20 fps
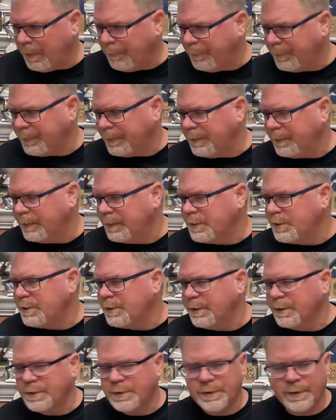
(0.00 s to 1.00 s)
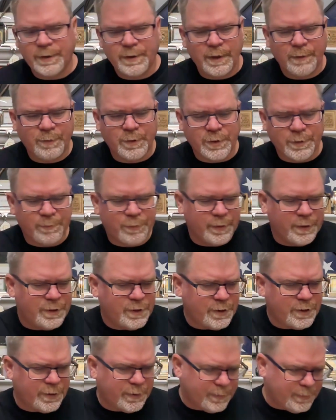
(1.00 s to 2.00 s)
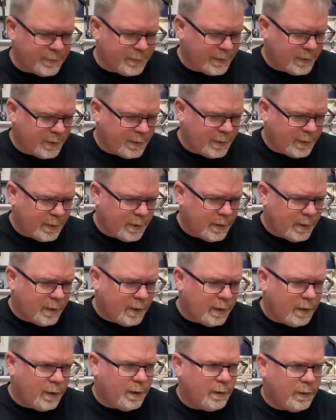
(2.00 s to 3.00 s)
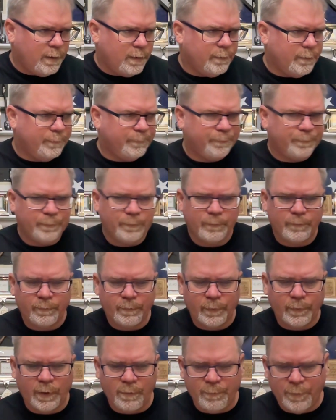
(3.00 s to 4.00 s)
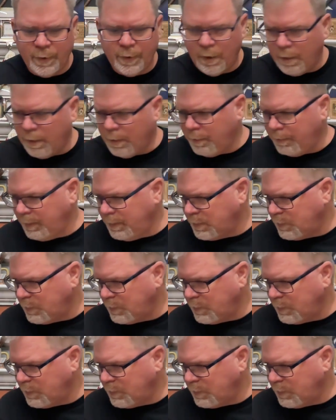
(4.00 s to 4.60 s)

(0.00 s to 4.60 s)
with it this year, so the numbers are pretty skewed. But all these